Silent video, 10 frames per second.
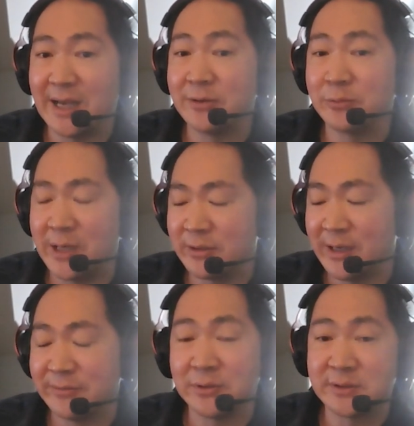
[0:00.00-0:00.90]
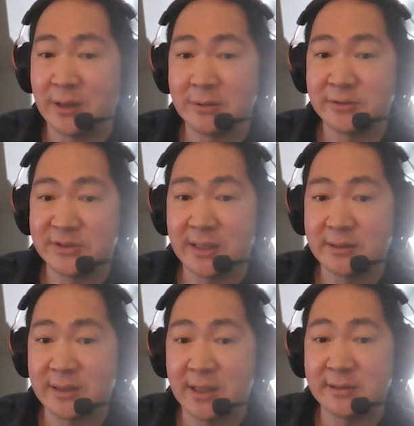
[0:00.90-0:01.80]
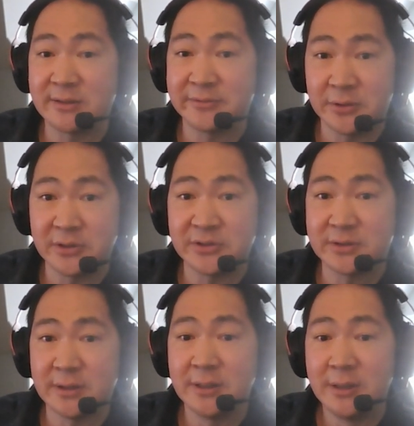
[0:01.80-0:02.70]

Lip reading: I'd rather have those dollars decked against the first,